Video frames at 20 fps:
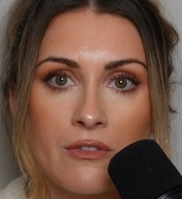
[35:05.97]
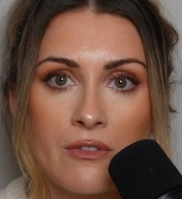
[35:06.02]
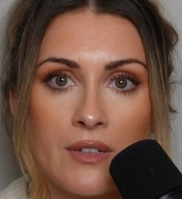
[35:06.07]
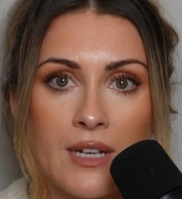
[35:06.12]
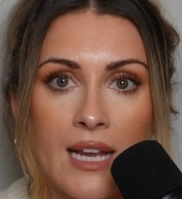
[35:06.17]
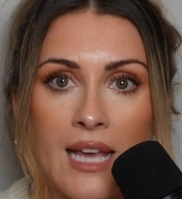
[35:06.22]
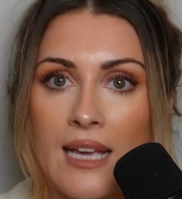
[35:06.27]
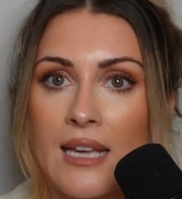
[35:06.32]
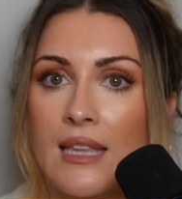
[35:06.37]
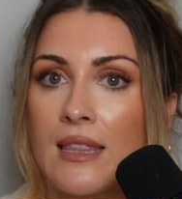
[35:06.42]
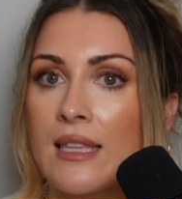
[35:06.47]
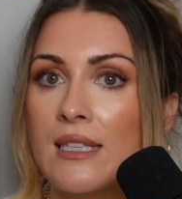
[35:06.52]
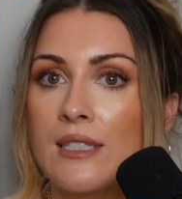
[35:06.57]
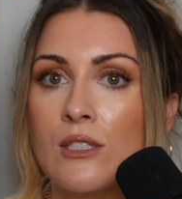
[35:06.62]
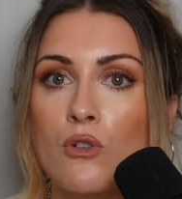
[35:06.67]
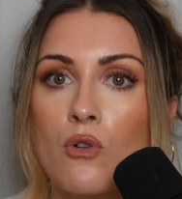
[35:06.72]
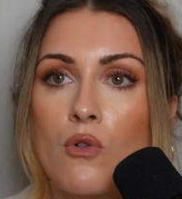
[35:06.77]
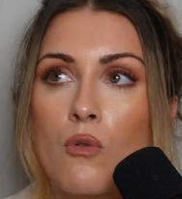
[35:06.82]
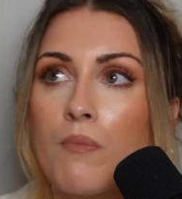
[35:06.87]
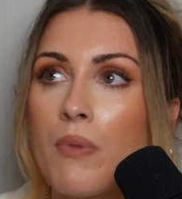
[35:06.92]
Like, there's
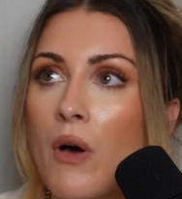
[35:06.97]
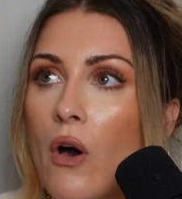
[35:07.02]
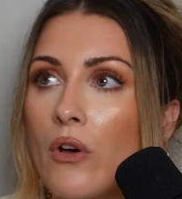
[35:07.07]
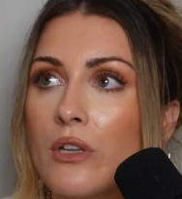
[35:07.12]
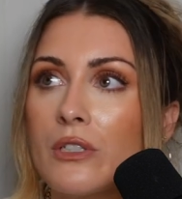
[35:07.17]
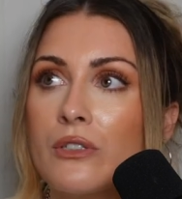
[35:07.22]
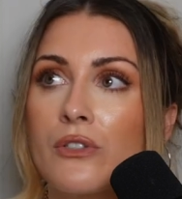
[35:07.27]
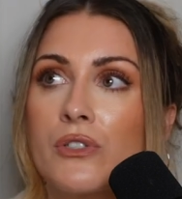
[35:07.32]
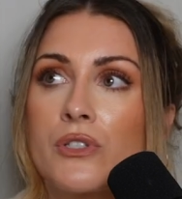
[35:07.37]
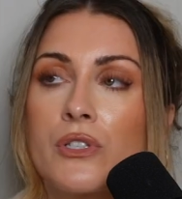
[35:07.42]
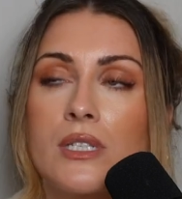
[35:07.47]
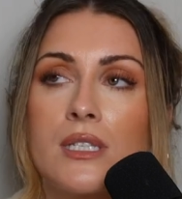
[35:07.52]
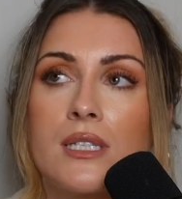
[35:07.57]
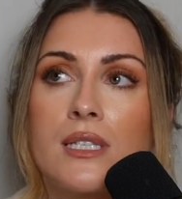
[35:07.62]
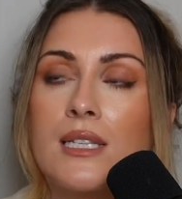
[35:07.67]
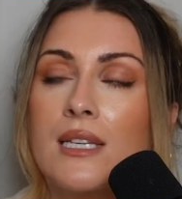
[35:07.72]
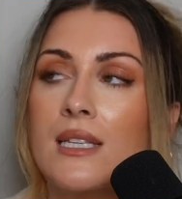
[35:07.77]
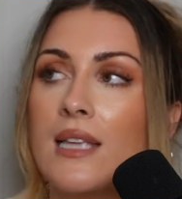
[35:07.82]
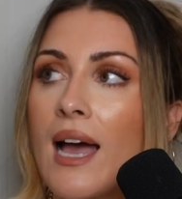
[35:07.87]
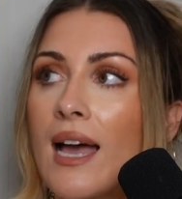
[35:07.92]
no point
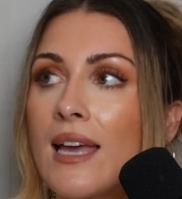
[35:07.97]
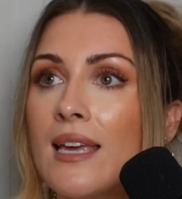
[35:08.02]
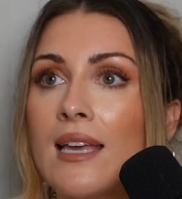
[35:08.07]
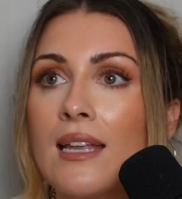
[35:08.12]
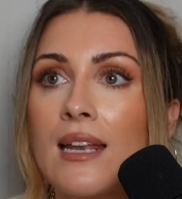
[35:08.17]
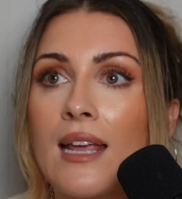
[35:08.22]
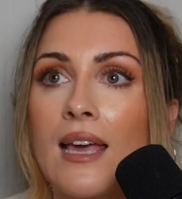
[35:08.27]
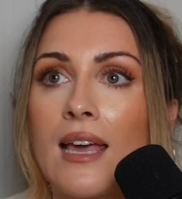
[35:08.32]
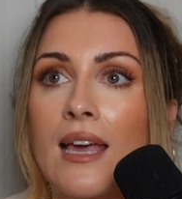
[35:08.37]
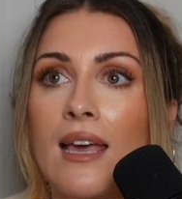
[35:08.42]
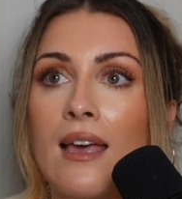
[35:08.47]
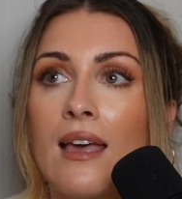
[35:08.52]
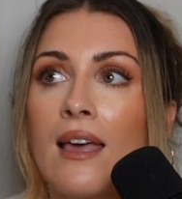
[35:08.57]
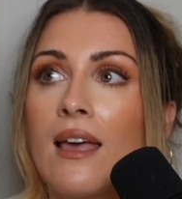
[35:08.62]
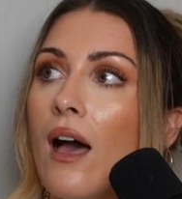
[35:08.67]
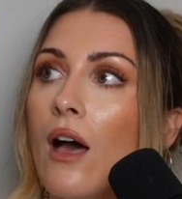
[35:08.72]
denying it.